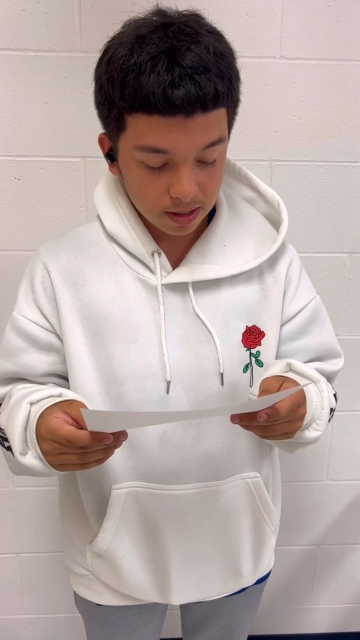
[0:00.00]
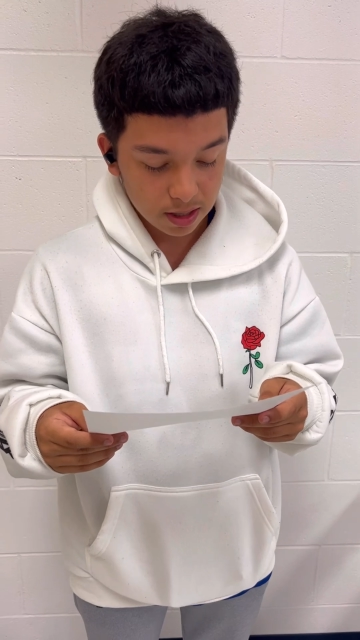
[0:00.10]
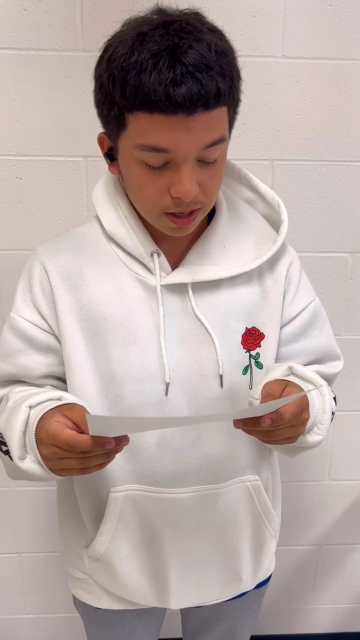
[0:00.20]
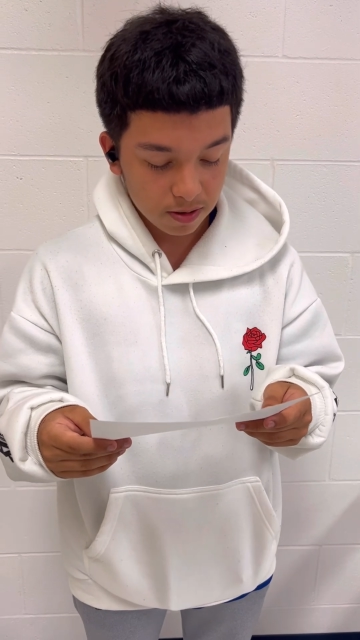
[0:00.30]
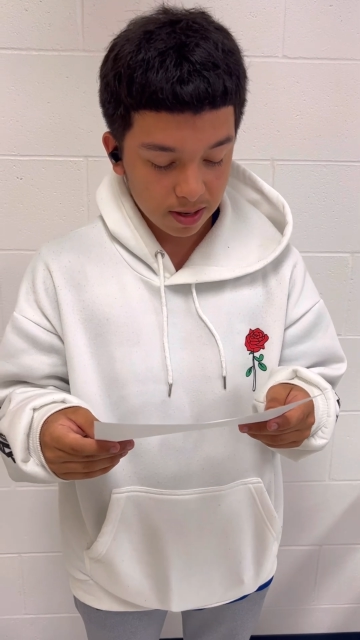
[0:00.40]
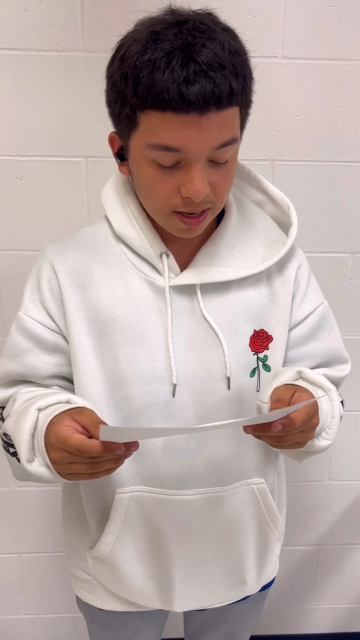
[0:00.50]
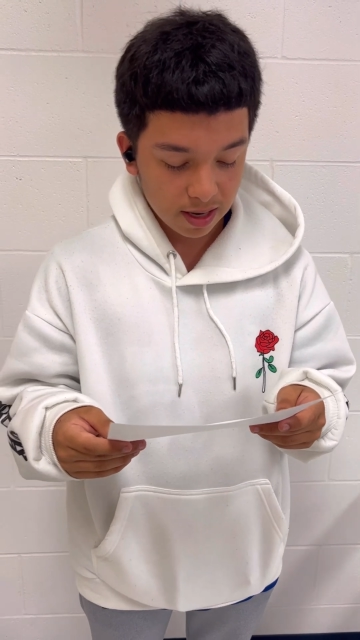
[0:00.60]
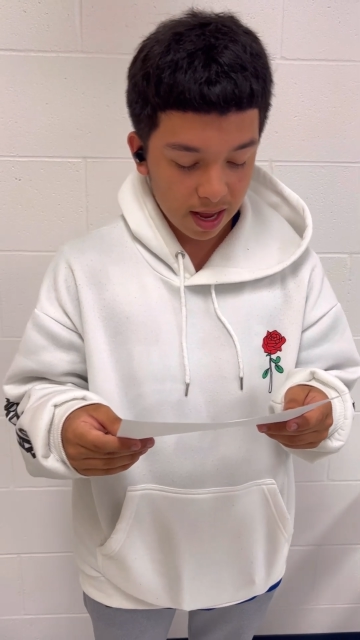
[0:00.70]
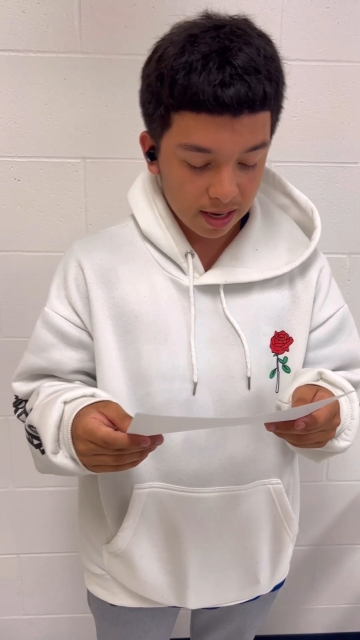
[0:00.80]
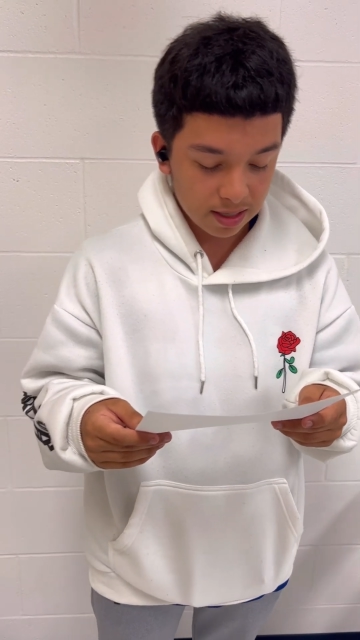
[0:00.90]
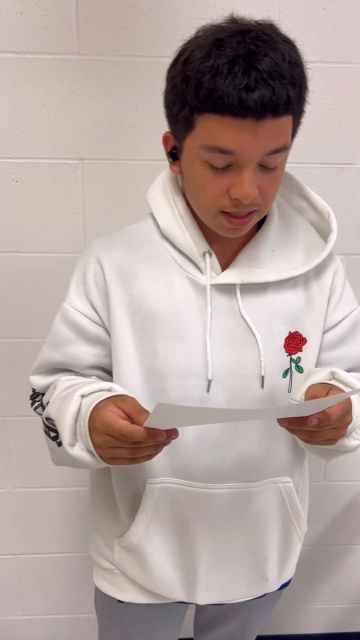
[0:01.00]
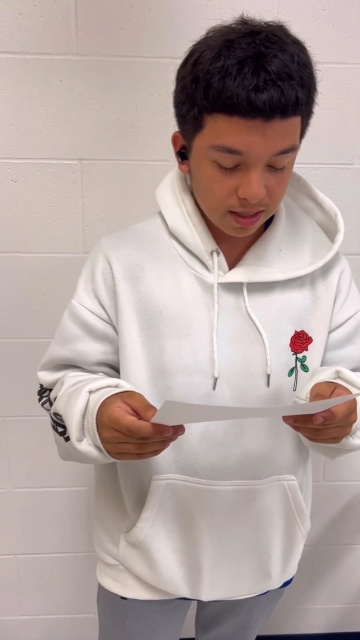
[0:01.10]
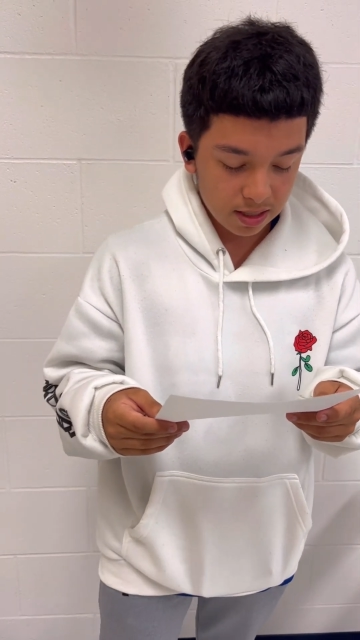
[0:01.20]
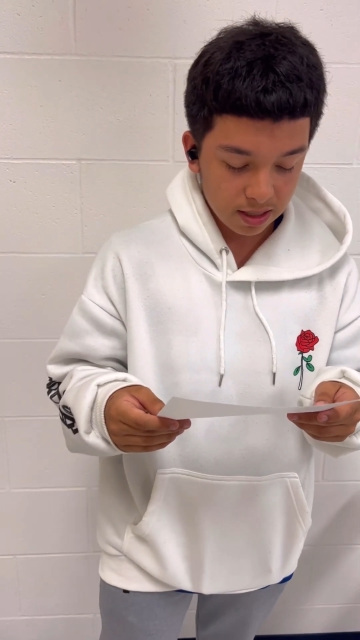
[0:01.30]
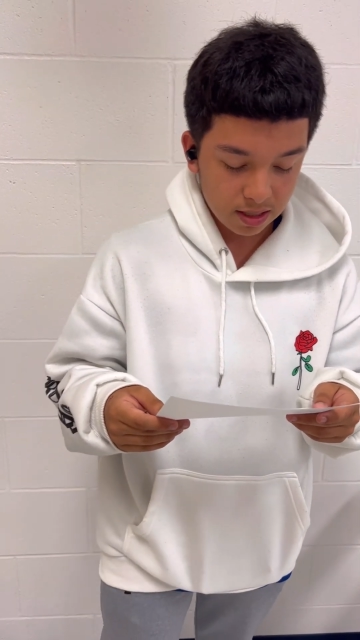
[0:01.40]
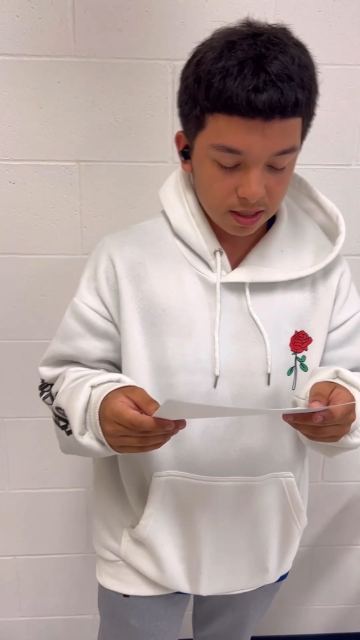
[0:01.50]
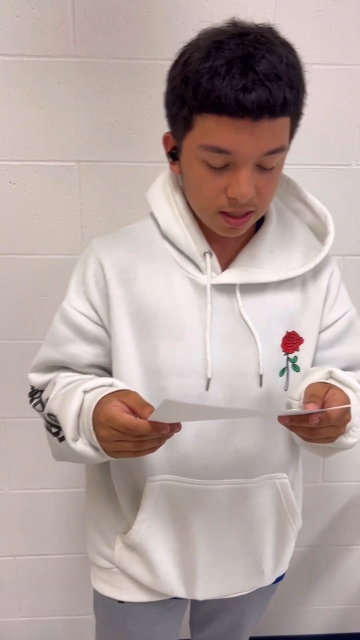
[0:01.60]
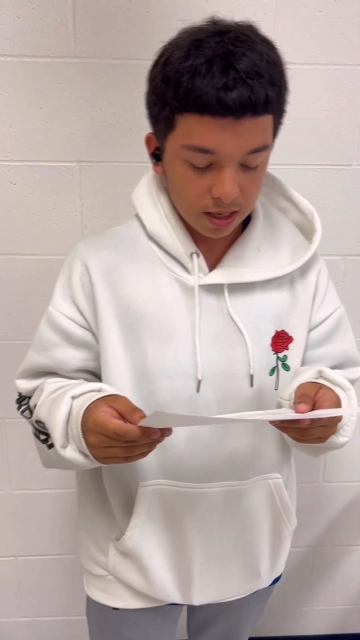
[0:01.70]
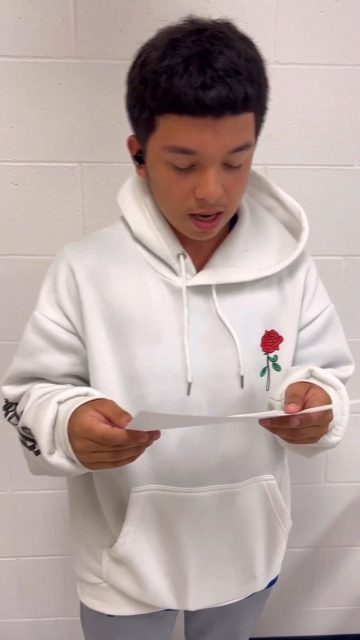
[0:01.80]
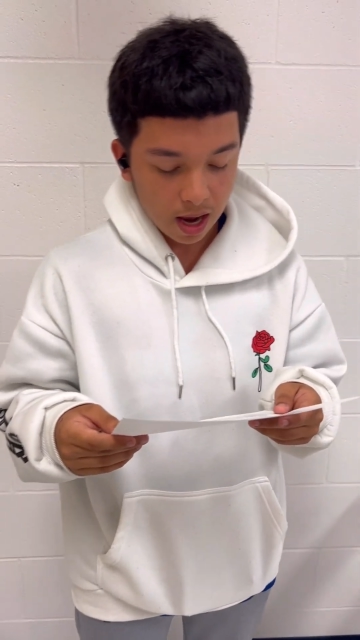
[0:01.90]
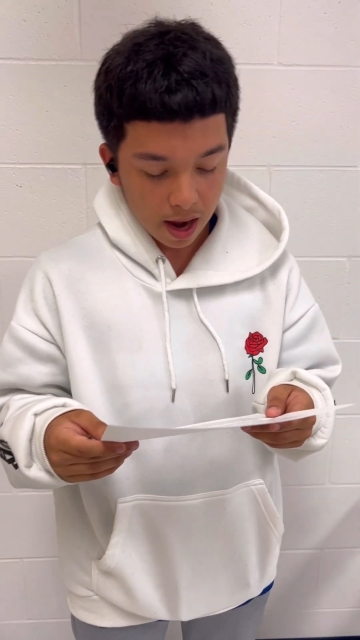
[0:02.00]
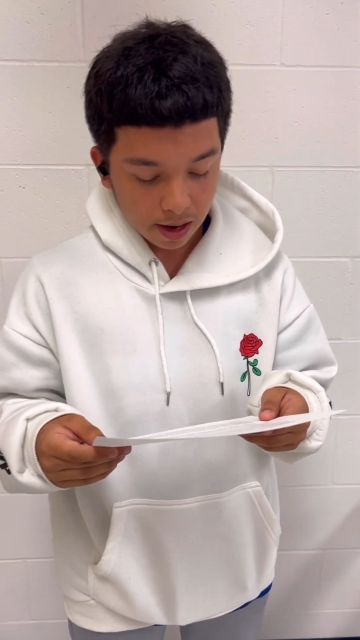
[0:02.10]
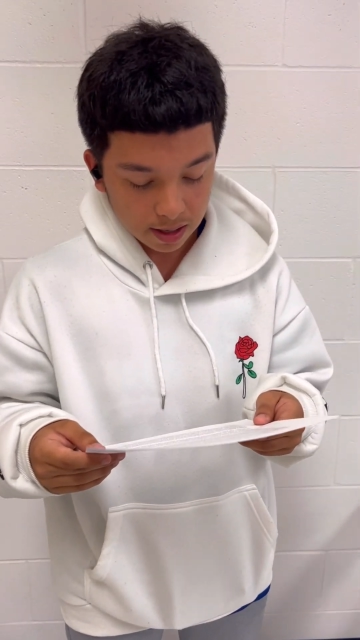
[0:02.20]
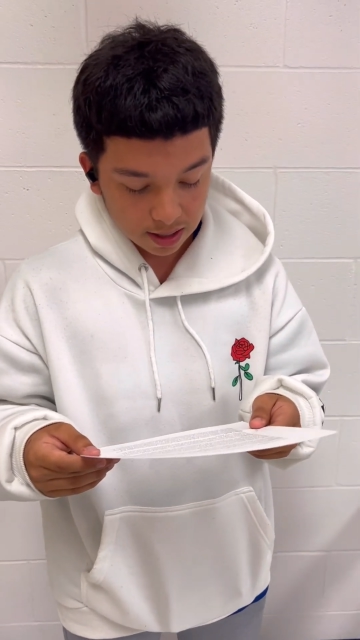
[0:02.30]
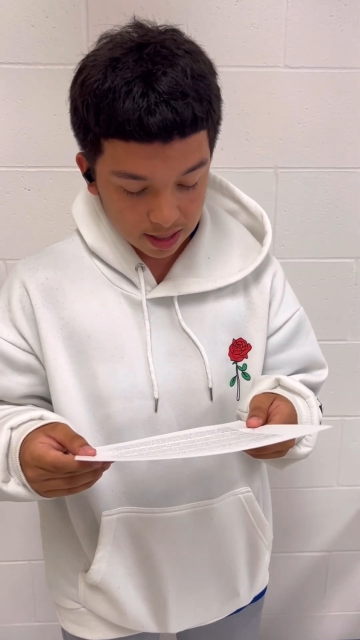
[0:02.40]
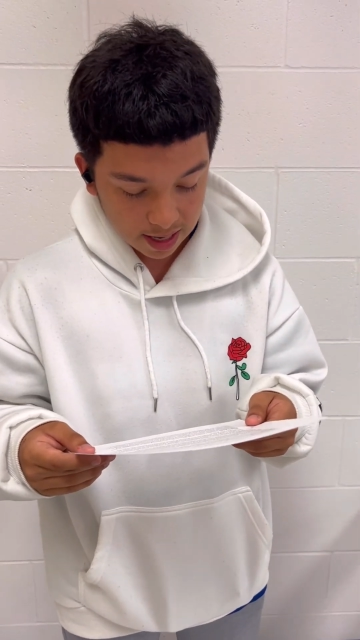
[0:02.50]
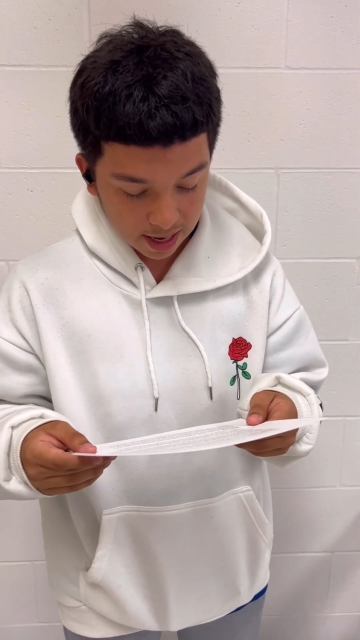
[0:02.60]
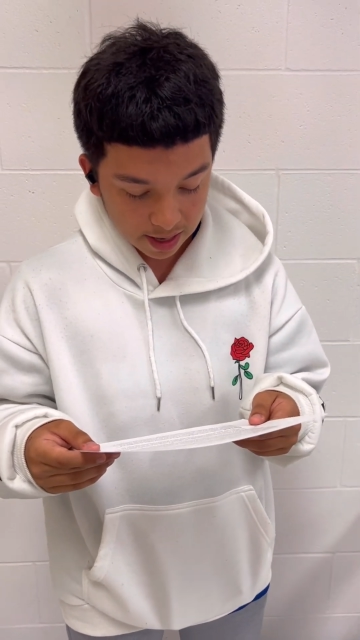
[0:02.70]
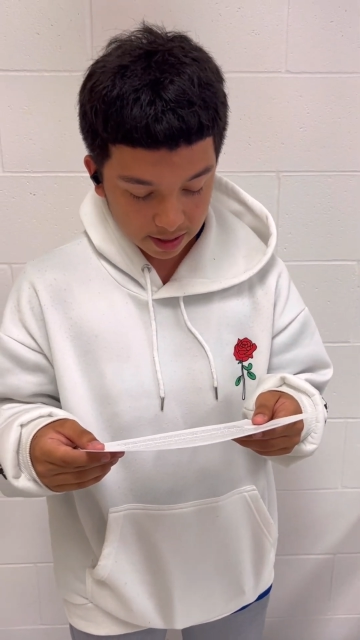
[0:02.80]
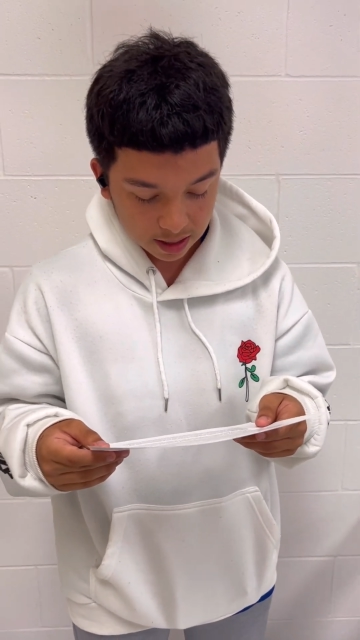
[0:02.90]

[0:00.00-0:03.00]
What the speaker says: Nucleic acid containing